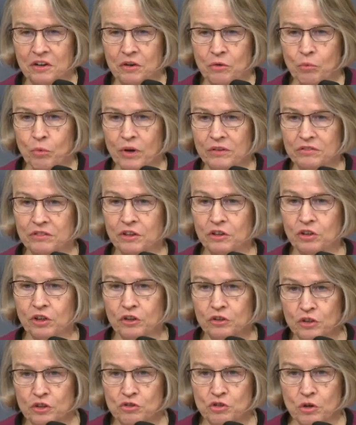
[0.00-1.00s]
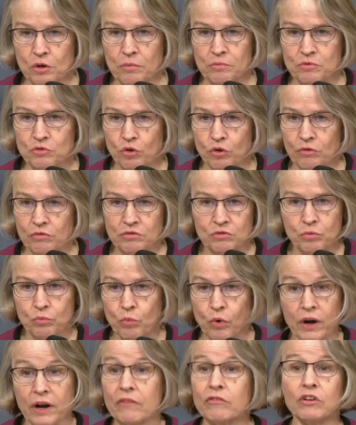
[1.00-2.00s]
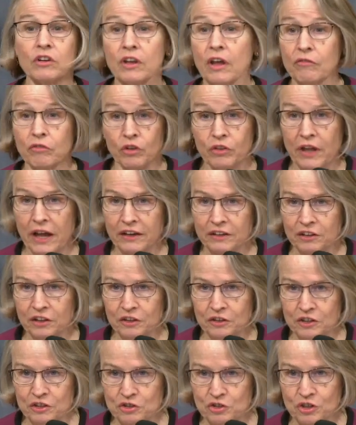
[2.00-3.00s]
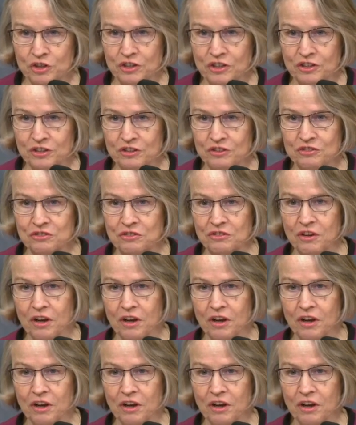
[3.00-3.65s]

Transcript: what the clinician observes, whatever level that clinician is,